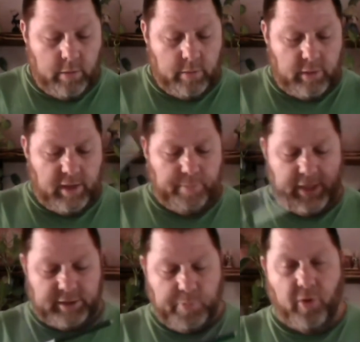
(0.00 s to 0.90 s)
The
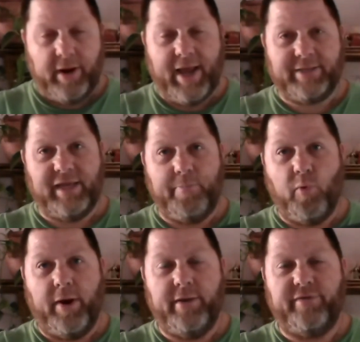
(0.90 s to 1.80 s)
Bloodsport has a
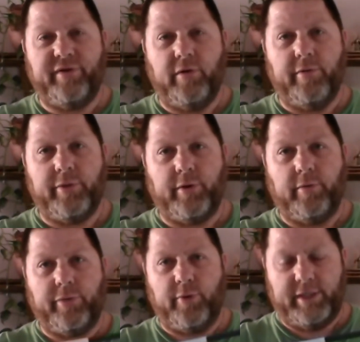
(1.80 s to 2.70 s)
.003